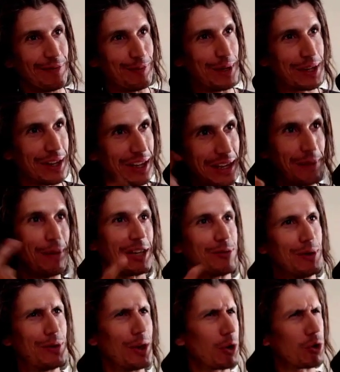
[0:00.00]
and it makes
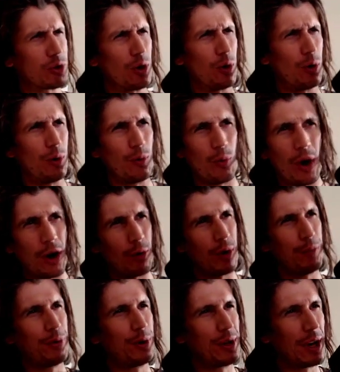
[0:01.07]
me think, so why are
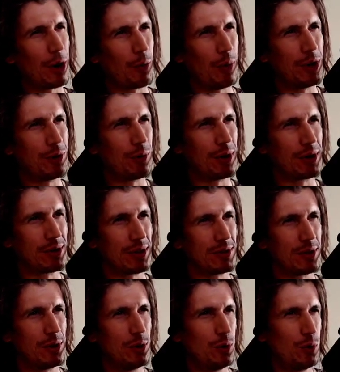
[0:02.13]
we putting out renderings as
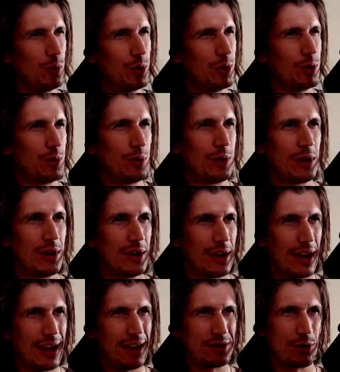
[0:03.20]
a new wheel
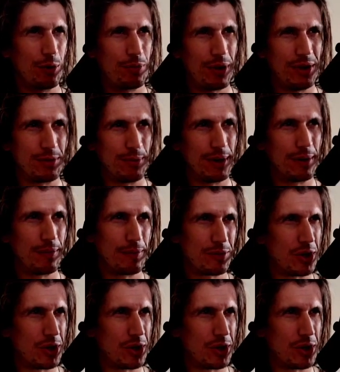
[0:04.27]
as a replacement?